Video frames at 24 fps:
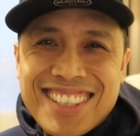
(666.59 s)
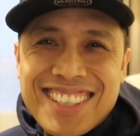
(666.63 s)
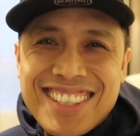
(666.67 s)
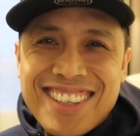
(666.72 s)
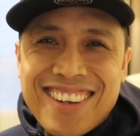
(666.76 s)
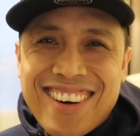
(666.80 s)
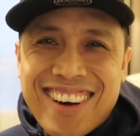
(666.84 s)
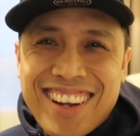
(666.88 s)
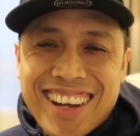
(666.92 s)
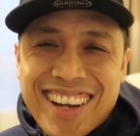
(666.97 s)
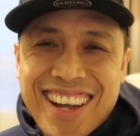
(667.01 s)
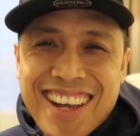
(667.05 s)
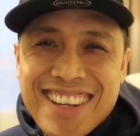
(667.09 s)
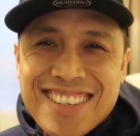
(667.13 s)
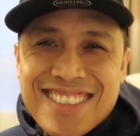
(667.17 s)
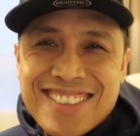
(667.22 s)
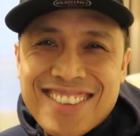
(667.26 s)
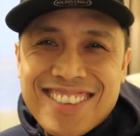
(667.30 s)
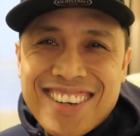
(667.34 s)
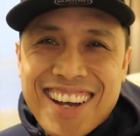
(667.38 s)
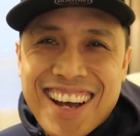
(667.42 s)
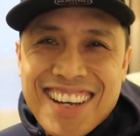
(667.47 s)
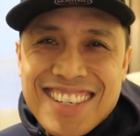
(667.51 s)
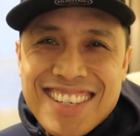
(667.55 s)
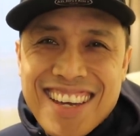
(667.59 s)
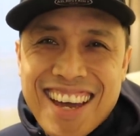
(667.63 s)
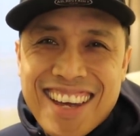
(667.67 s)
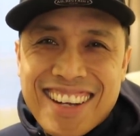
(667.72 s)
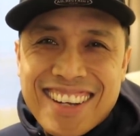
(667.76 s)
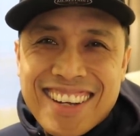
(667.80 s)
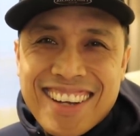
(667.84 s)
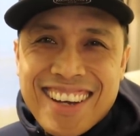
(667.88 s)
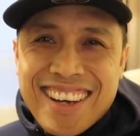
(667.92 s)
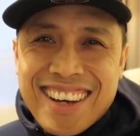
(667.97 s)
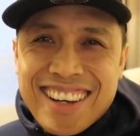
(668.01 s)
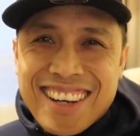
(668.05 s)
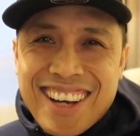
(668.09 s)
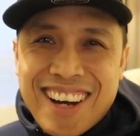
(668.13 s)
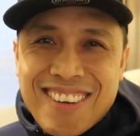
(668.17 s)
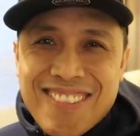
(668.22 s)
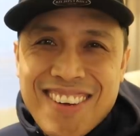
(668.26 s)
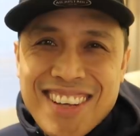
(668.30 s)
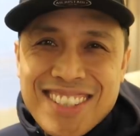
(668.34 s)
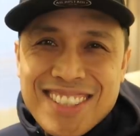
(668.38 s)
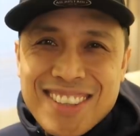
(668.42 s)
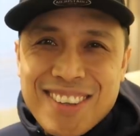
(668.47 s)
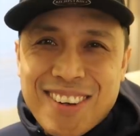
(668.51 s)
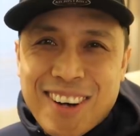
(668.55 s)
See you all again soon, guys, and God bless